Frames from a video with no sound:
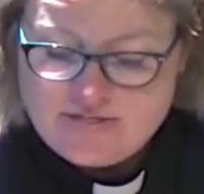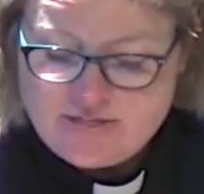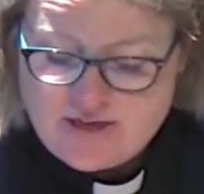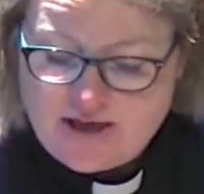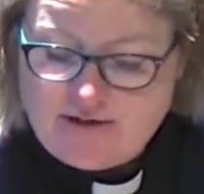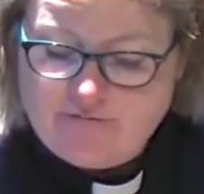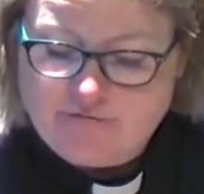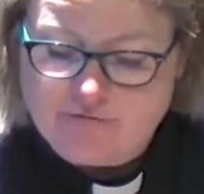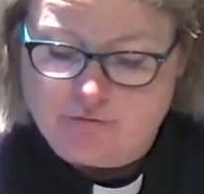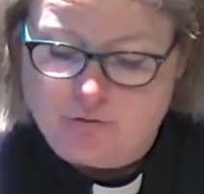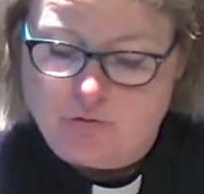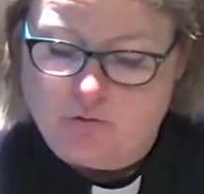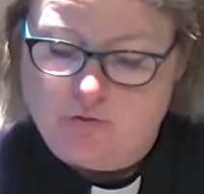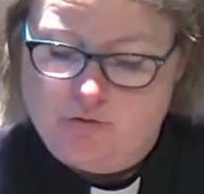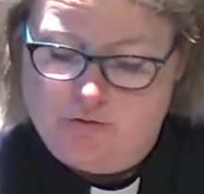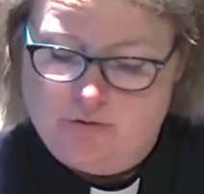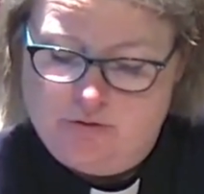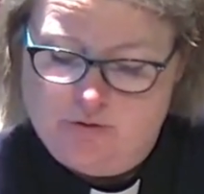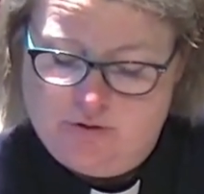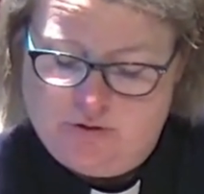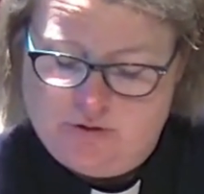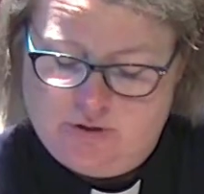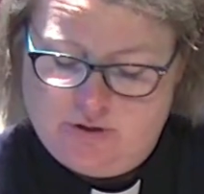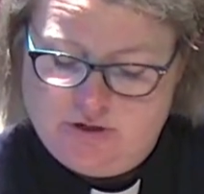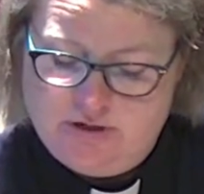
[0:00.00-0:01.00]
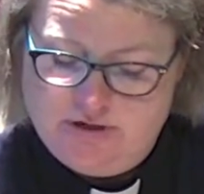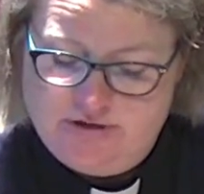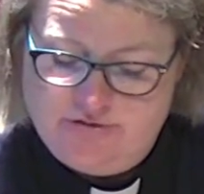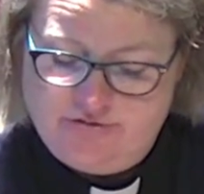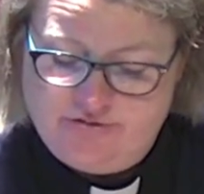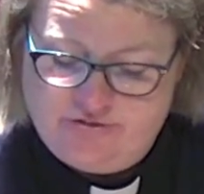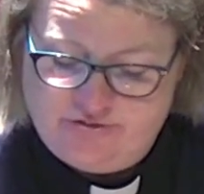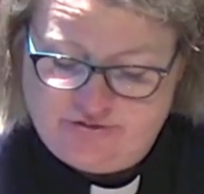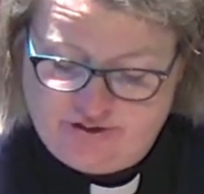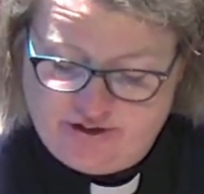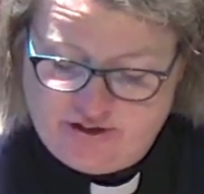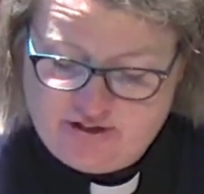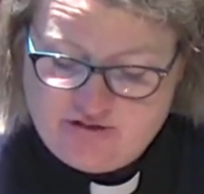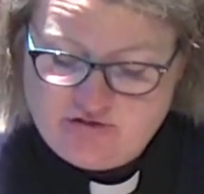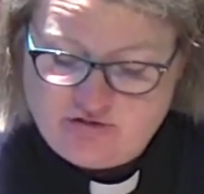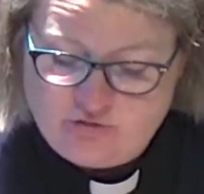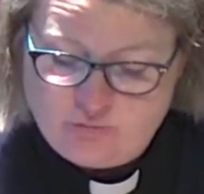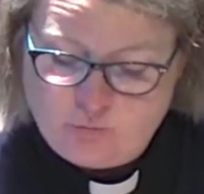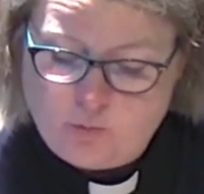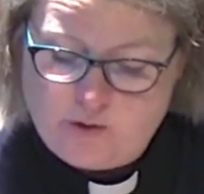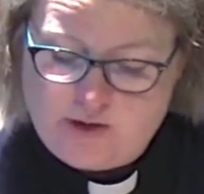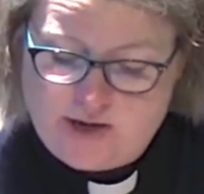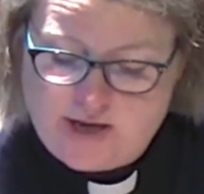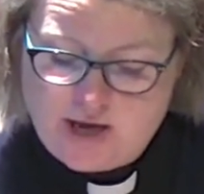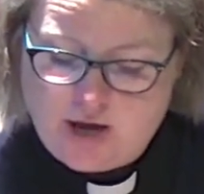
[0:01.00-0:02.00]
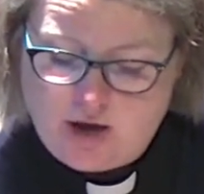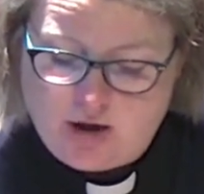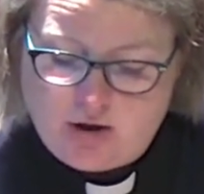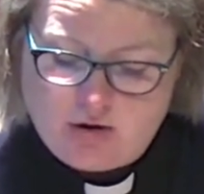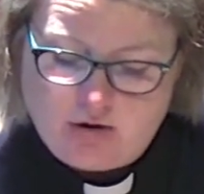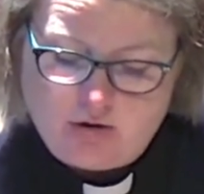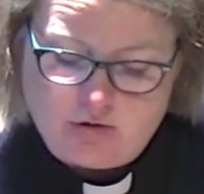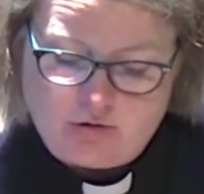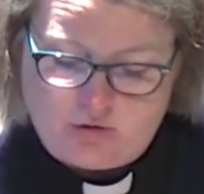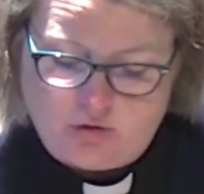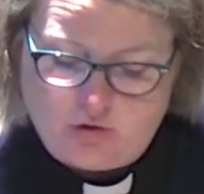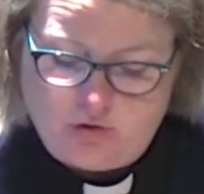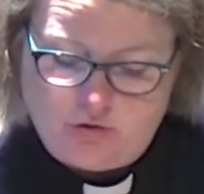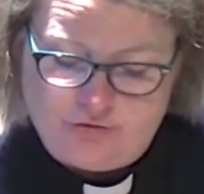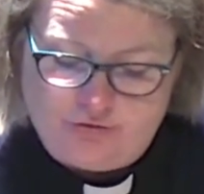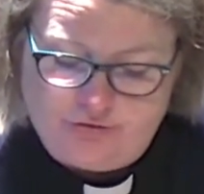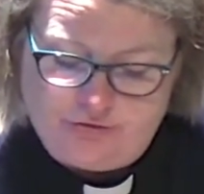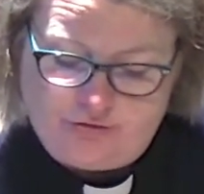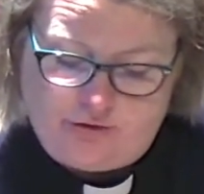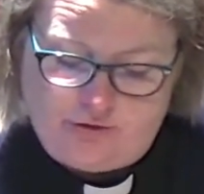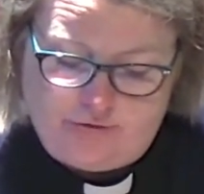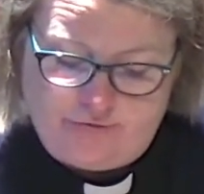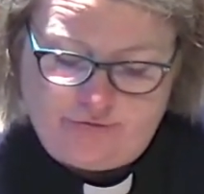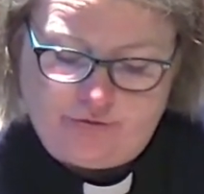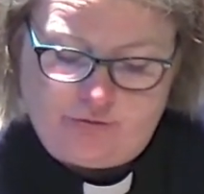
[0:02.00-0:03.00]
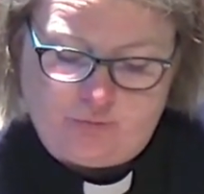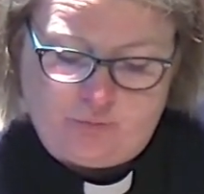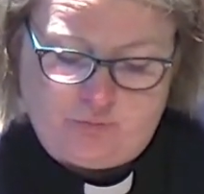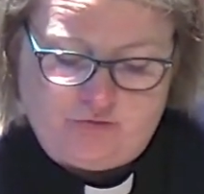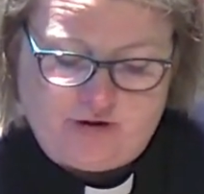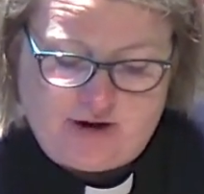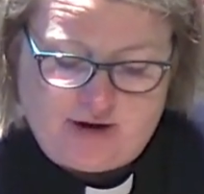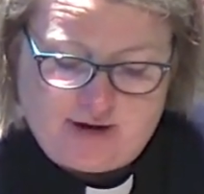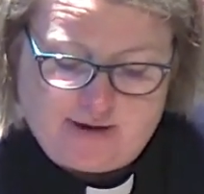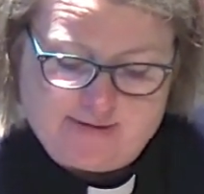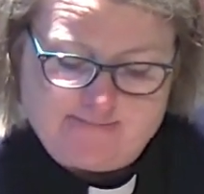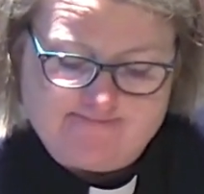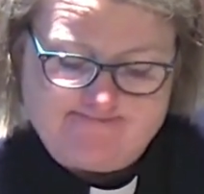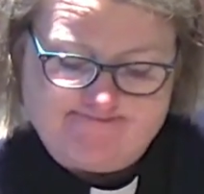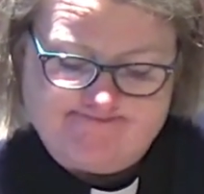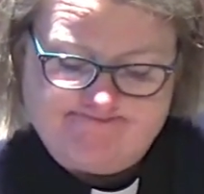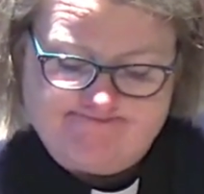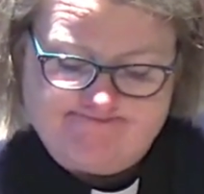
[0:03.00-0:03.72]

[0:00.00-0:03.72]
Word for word: Therefore, since we are God's offspring,